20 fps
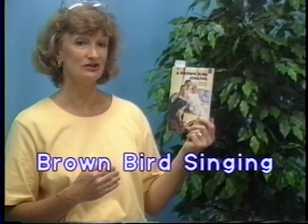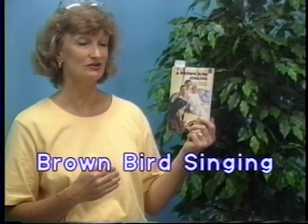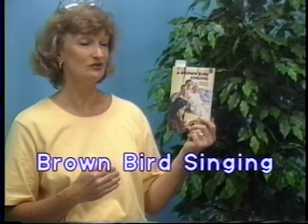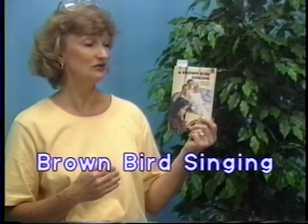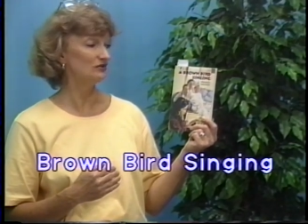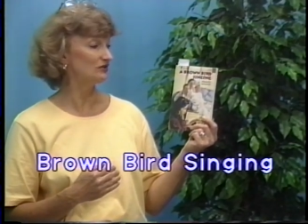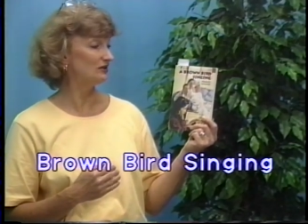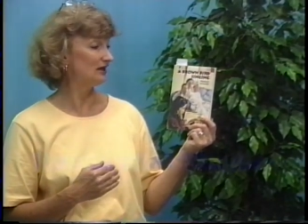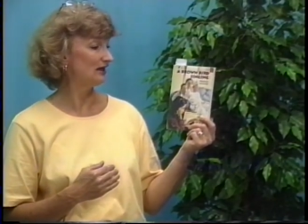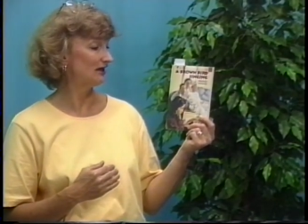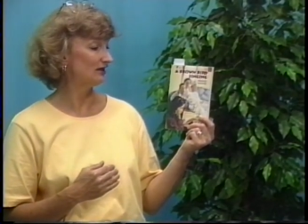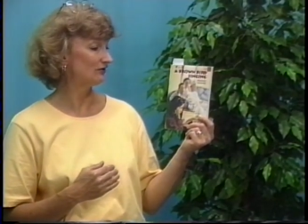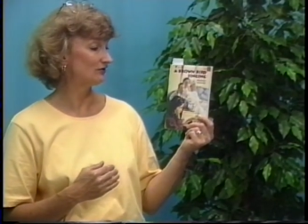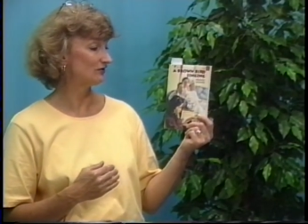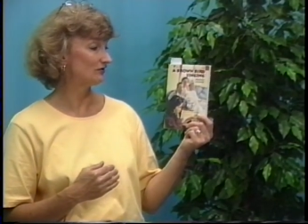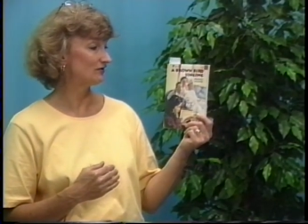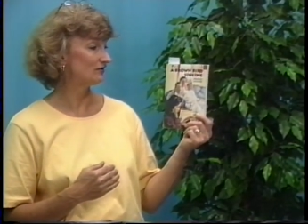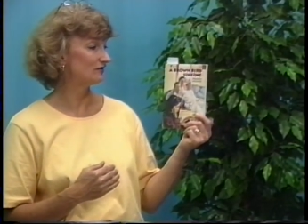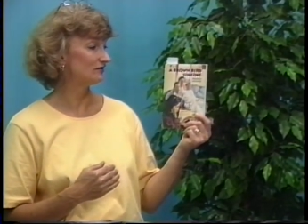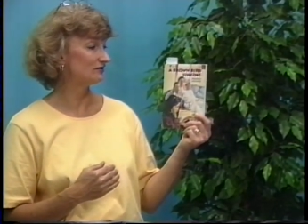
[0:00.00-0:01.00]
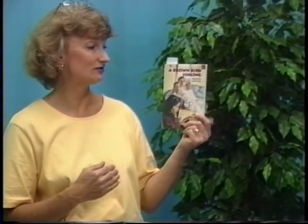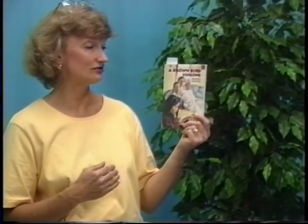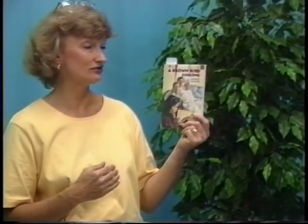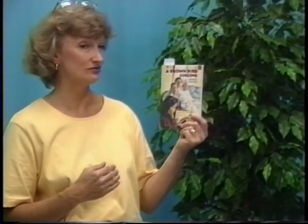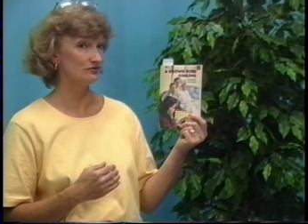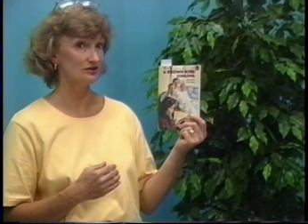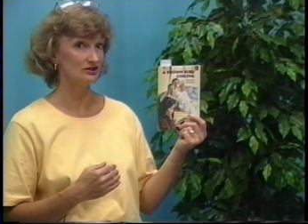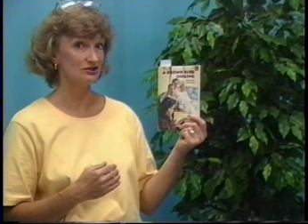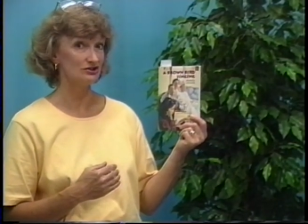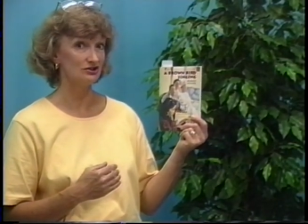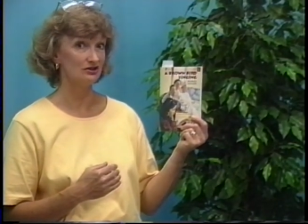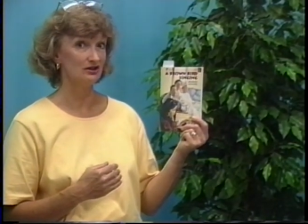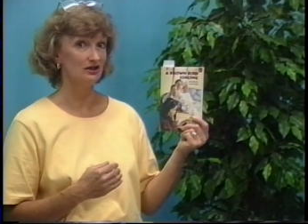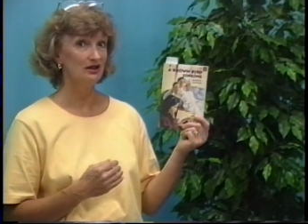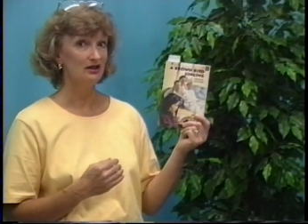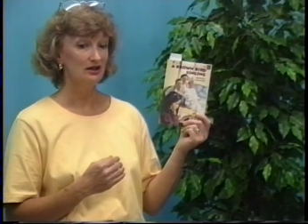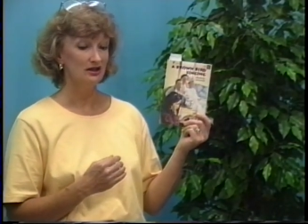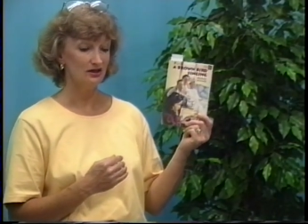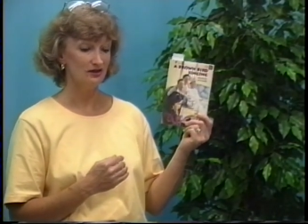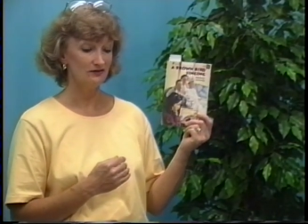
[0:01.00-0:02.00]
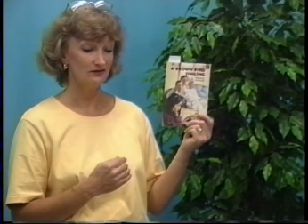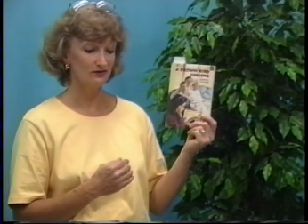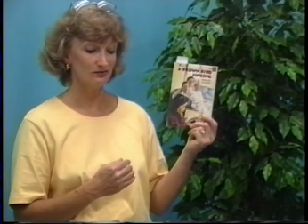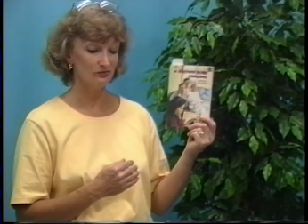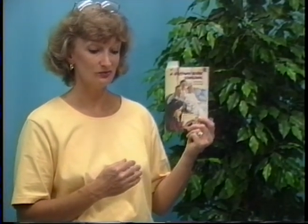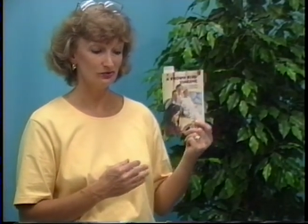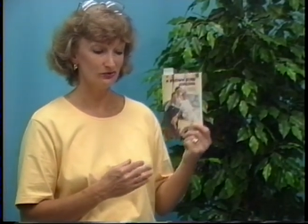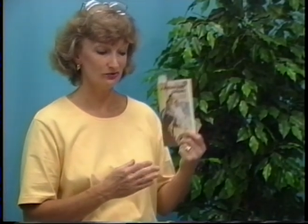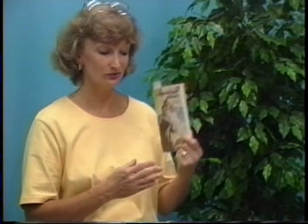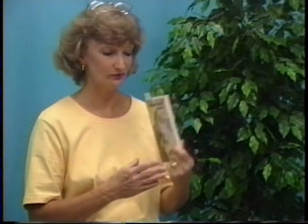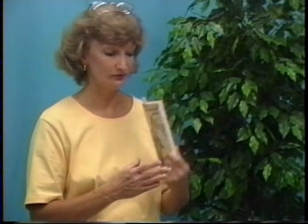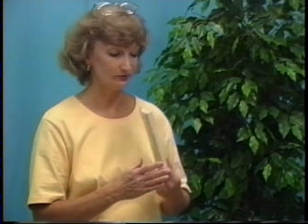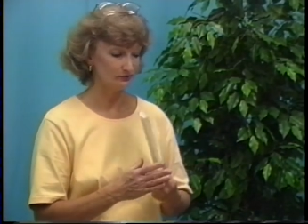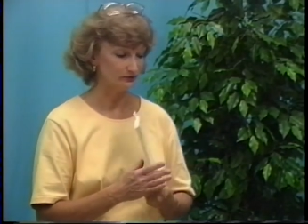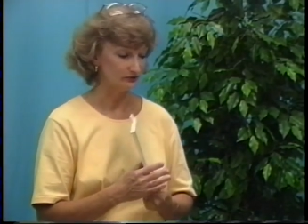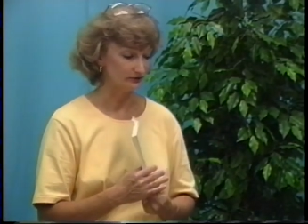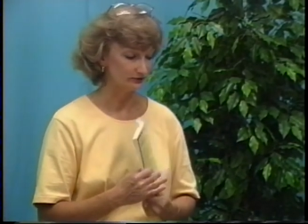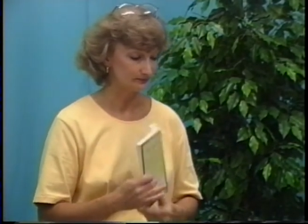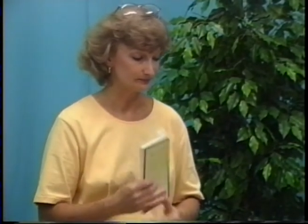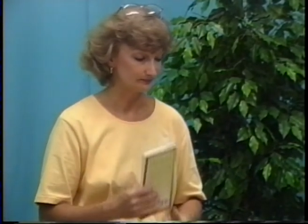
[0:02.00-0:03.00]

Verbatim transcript: going to handle the situation? It's a beautiful book.